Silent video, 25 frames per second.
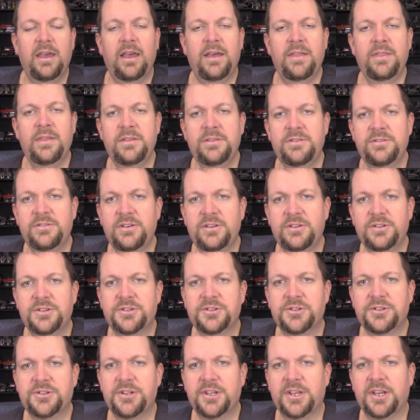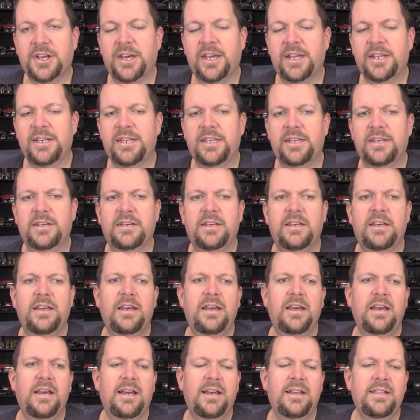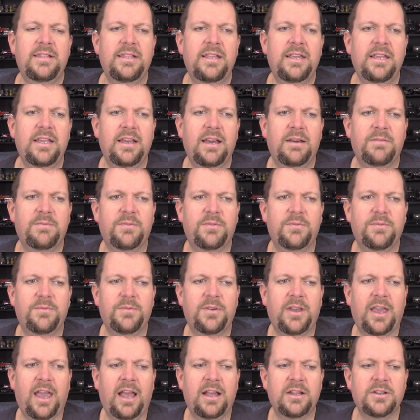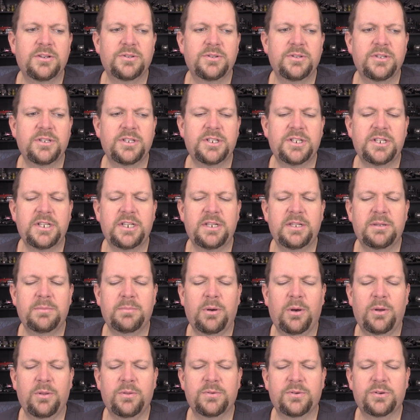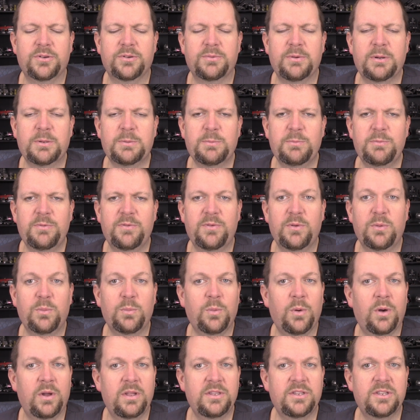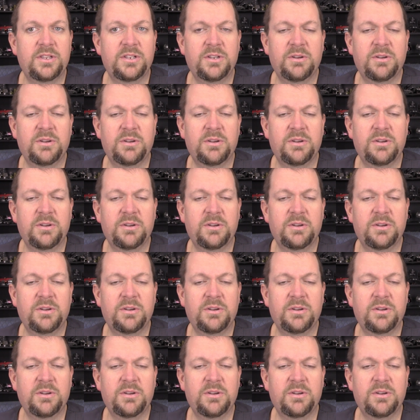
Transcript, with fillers: Now, that's an interesting idea. I think I've casually seen the Polar Express movie once.